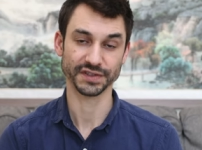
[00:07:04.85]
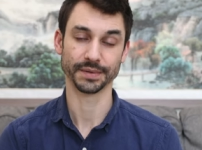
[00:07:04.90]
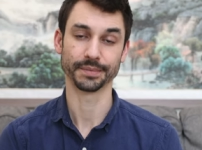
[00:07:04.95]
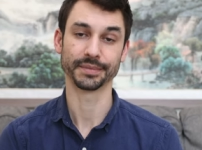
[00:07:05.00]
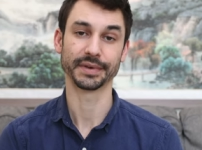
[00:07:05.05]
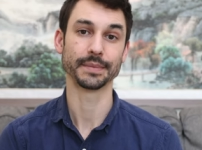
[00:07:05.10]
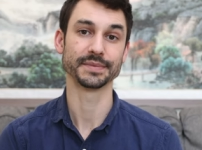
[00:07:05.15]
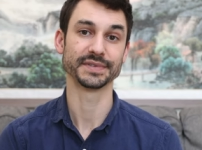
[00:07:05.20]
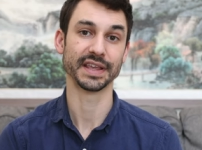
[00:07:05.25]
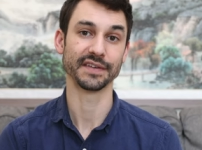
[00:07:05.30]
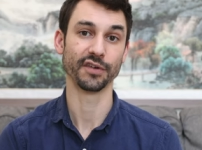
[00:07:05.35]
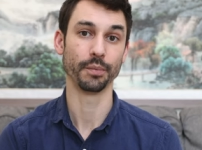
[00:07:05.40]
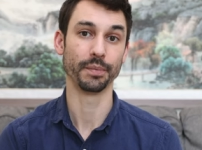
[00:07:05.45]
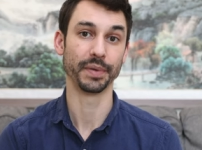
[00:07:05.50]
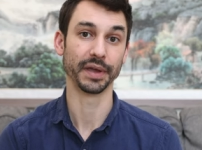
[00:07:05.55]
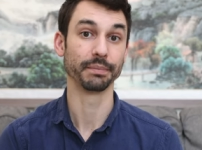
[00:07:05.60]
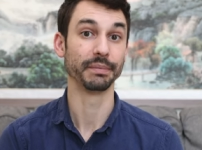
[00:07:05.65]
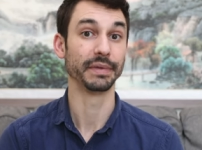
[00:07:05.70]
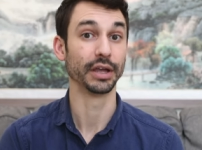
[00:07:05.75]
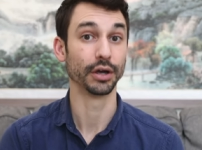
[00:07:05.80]
Sometimes they have a
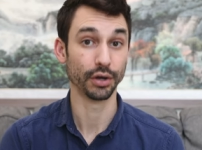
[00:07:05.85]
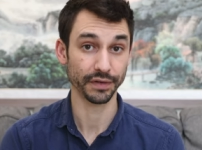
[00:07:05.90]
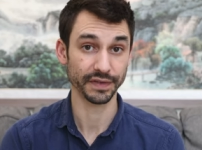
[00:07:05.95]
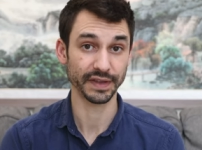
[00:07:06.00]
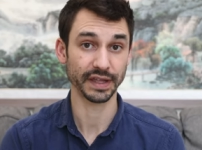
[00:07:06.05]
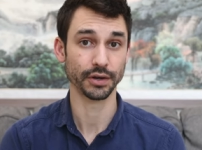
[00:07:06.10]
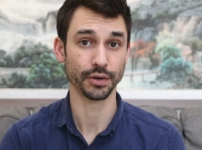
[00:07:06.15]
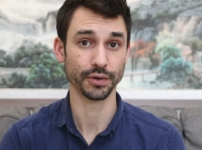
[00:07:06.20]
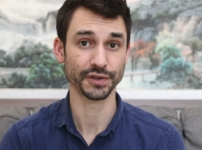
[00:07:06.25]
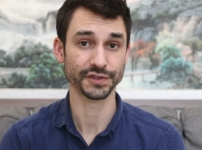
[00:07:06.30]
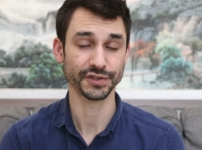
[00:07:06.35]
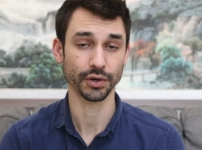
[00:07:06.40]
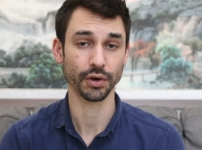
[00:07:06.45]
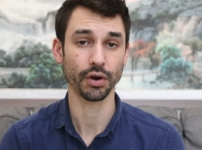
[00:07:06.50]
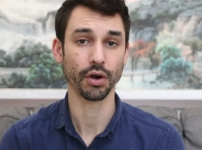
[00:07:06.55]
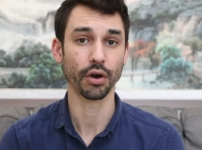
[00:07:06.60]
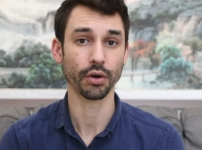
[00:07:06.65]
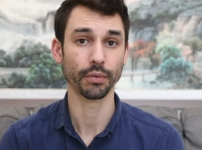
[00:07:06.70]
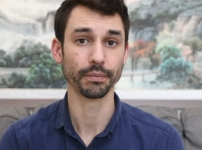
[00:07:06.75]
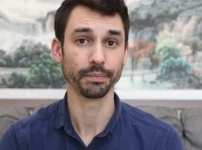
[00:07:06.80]
big meal and they notice their
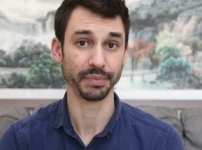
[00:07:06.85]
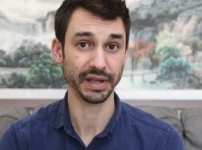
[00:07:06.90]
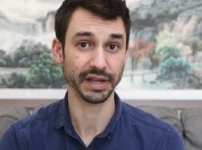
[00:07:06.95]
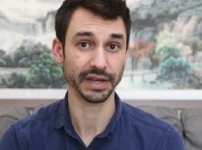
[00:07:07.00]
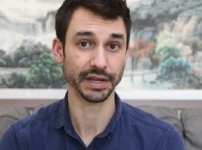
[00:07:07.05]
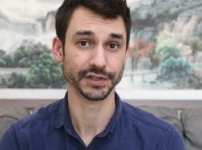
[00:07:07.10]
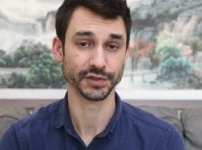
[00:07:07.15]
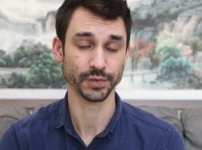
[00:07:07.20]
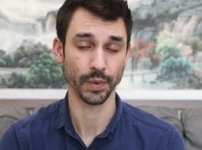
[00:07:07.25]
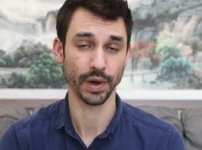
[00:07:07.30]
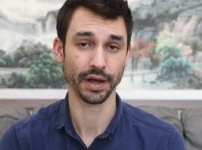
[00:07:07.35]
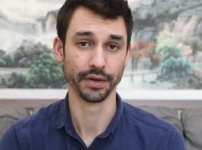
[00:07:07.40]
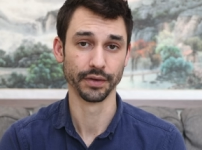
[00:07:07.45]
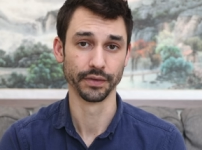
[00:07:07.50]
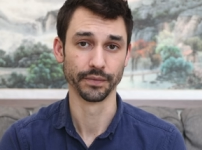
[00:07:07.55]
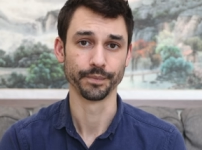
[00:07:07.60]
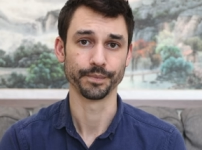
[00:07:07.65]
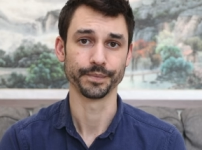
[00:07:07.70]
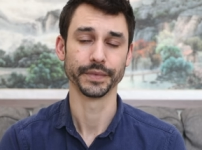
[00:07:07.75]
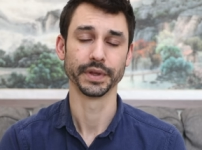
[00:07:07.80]
heartbeat as
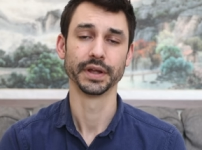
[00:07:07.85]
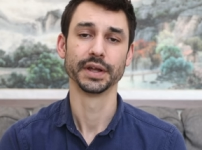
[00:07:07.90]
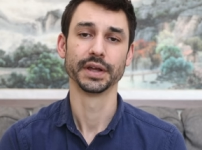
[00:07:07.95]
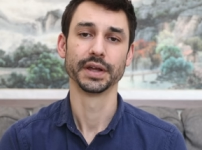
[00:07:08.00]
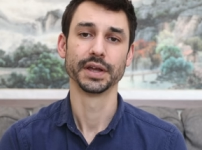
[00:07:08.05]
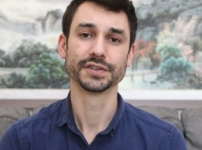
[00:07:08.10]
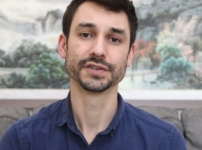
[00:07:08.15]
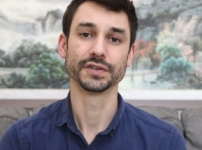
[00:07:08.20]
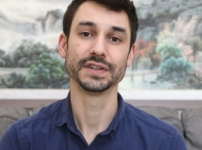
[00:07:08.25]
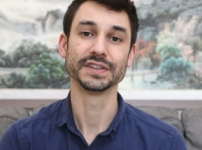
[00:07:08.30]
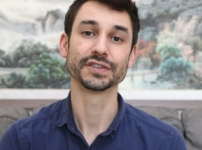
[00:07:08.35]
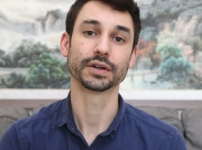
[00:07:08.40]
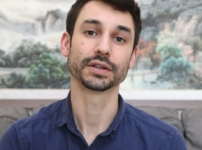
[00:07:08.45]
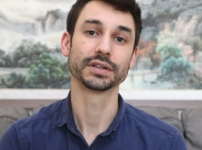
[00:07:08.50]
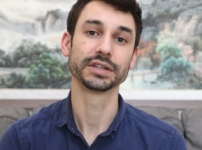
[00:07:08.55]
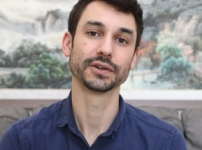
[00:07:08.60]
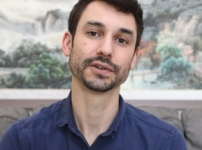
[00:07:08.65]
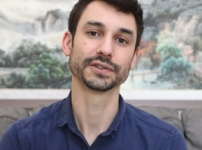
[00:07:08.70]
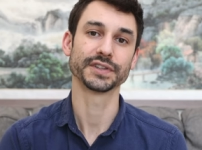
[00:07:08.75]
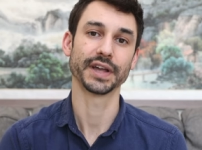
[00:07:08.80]
well. So these are
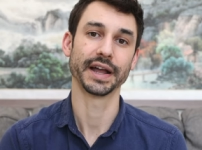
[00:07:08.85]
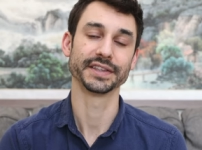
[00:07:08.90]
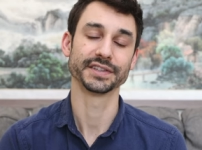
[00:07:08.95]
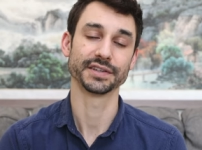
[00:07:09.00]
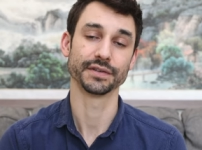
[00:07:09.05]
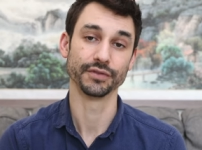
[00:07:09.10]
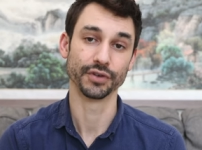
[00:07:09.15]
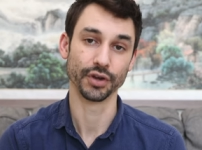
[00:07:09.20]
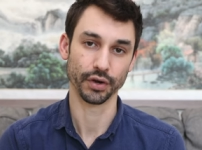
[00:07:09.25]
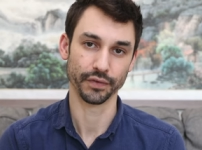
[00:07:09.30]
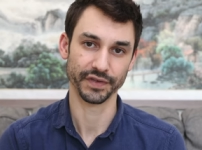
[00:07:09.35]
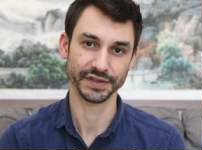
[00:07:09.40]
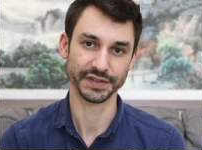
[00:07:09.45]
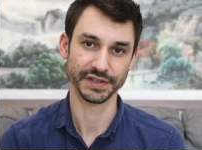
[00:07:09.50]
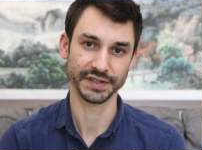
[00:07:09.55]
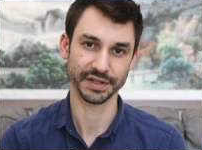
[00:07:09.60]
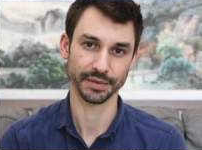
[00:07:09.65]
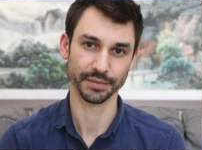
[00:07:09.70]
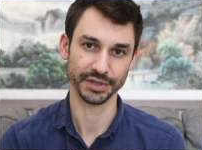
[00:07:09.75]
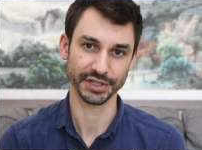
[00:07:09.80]
clear signs of nervous
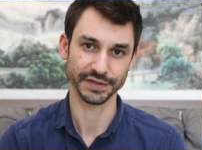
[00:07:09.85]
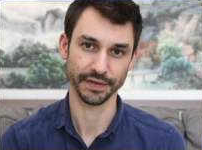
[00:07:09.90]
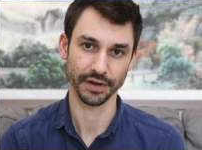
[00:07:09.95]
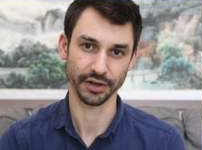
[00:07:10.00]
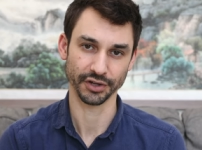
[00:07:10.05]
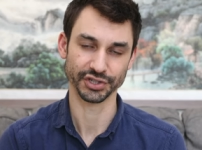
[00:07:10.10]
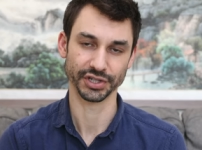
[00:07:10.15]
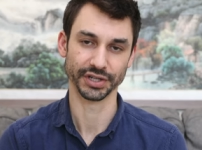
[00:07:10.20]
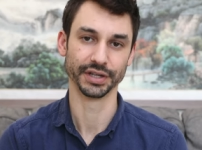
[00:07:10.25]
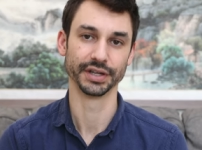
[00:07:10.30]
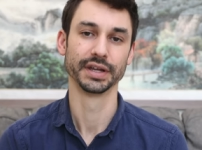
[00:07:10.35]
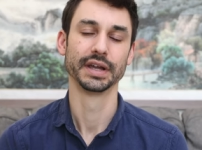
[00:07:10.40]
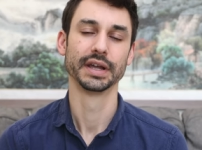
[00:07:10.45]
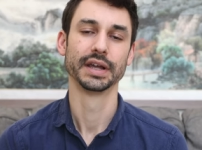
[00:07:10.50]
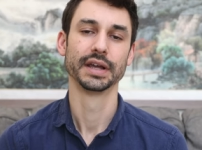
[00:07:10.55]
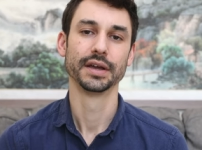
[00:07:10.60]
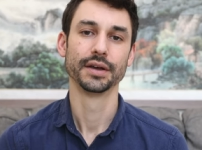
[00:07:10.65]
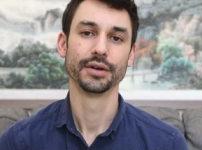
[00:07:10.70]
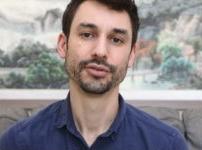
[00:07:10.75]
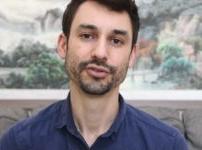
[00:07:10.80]
system dysfunction,
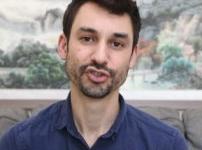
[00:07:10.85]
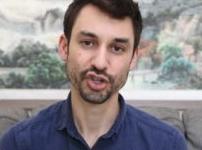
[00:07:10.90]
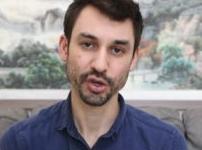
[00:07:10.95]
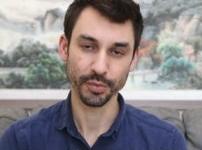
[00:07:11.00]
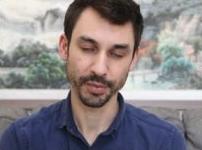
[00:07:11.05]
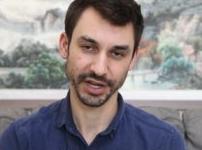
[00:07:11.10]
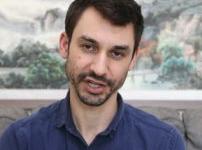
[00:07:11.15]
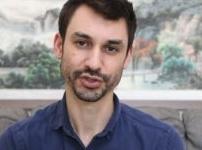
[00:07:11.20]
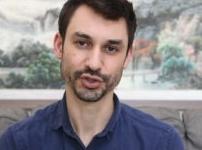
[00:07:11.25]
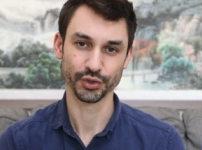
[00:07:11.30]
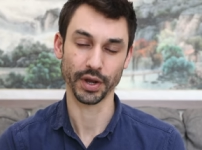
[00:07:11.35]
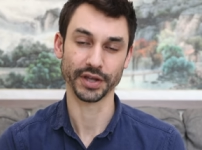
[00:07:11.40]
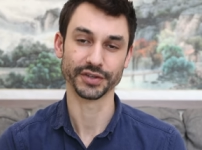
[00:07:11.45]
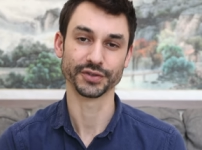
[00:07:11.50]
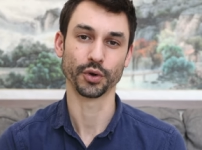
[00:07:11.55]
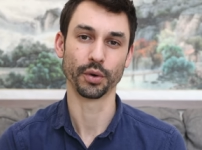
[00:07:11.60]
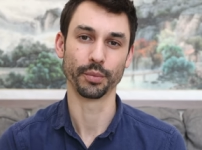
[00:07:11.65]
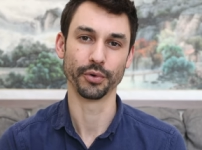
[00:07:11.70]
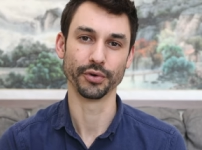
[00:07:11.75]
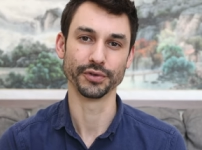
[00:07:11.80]
too many stress
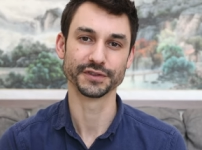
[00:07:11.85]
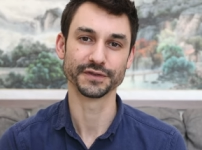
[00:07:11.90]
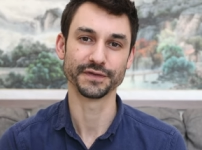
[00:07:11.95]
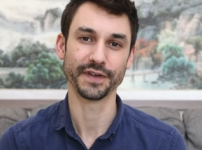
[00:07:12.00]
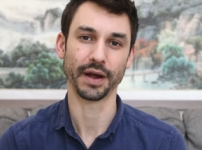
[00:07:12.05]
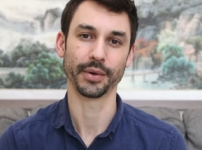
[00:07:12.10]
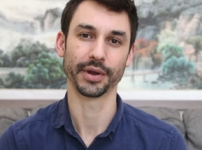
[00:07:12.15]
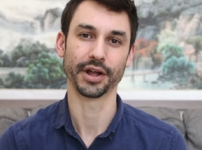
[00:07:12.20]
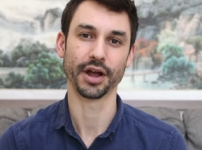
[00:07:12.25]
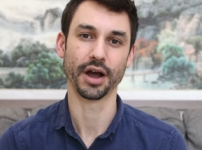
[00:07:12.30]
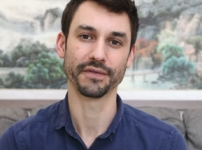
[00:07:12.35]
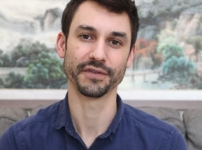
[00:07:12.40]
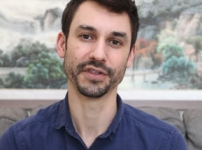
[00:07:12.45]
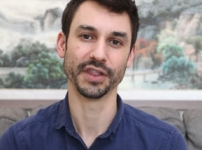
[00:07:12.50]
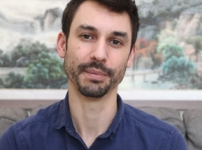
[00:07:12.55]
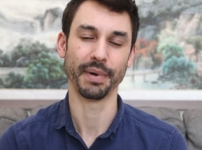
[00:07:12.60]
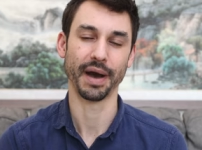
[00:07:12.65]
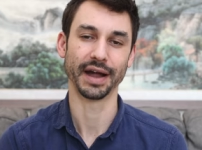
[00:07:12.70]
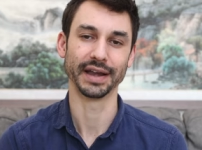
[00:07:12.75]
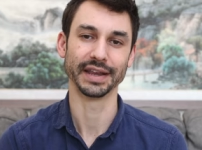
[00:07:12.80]
hormones firing off in
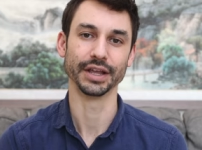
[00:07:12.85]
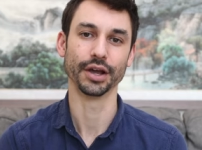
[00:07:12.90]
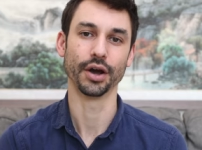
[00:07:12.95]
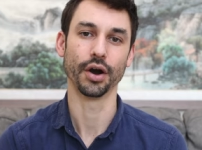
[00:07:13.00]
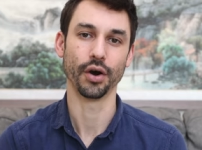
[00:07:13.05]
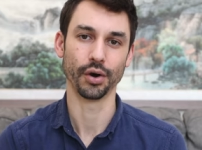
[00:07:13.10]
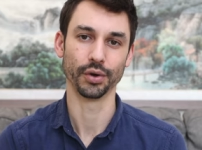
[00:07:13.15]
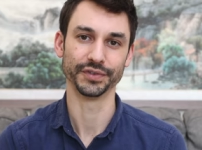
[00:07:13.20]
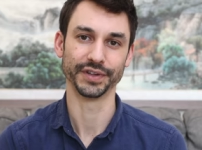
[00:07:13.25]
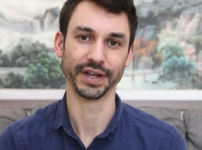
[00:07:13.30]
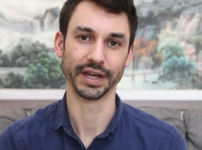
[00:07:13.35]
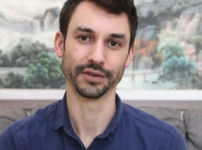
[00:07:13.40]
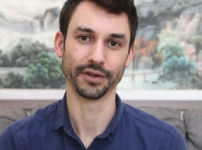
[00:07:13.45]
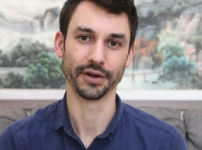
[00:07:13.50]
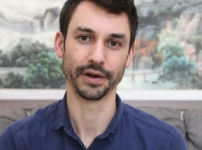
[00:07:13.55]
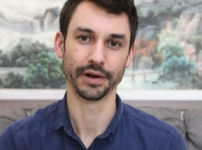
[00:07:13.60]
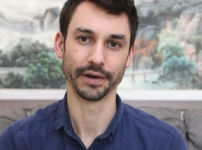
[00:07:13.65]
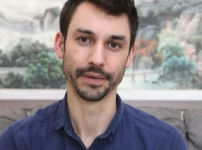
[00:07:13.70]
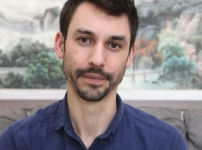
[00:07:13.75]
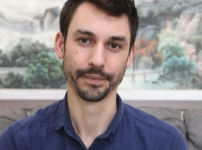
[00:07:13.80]
the body all day
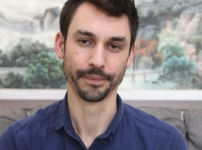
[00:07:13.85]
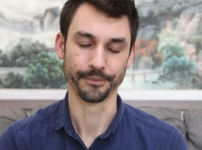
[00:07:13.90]
long.